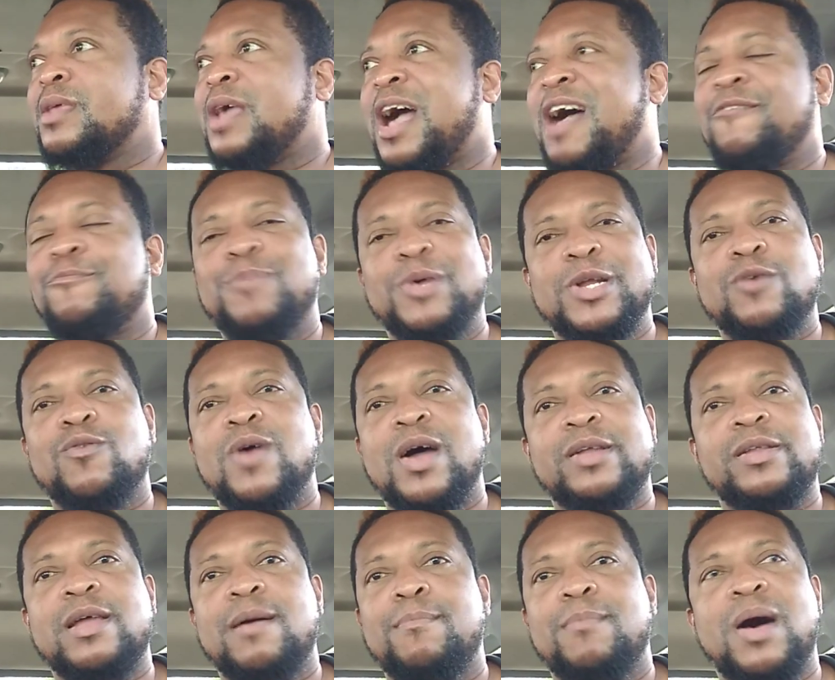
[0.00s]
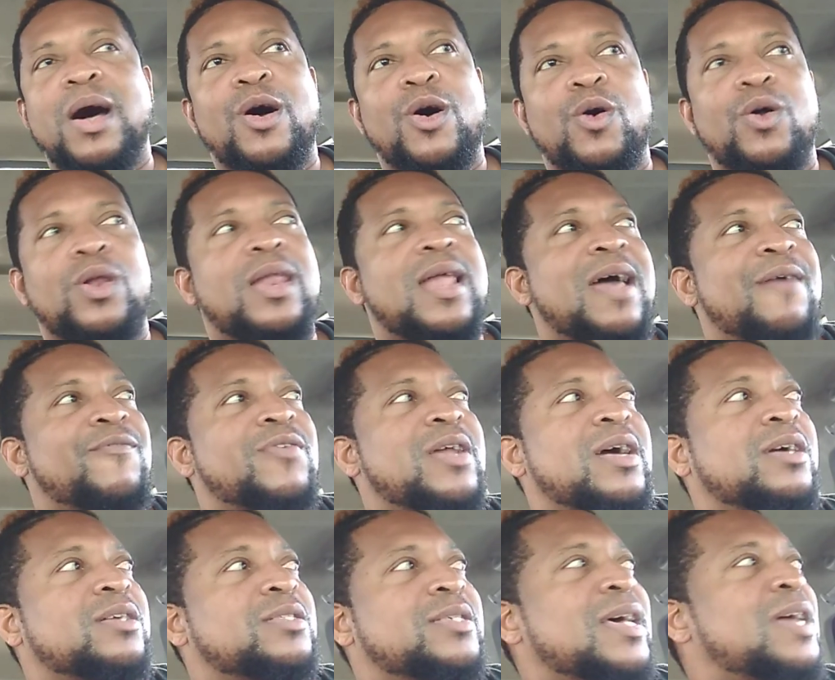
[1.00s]
I've been around them my whole life and I
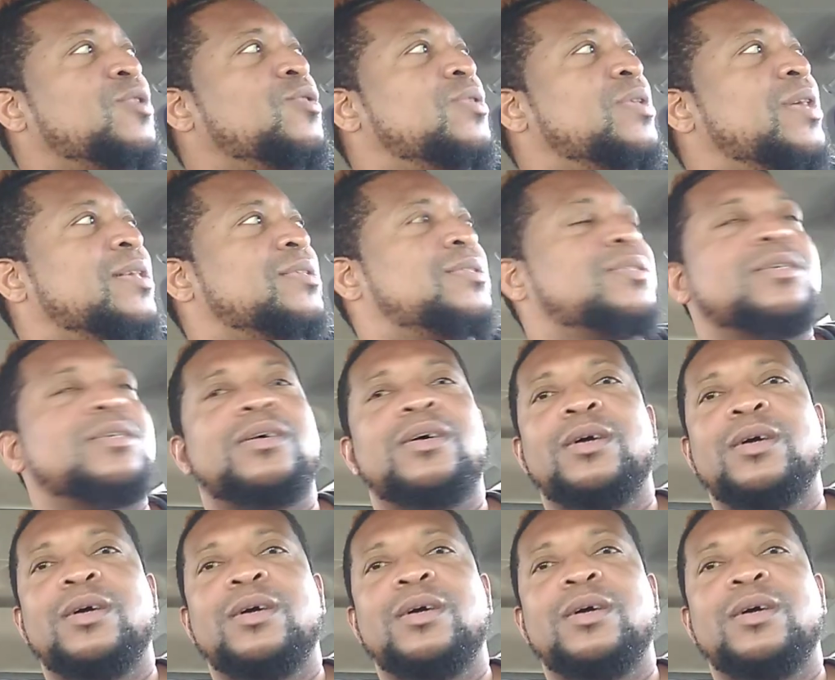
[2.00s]
can tell you this.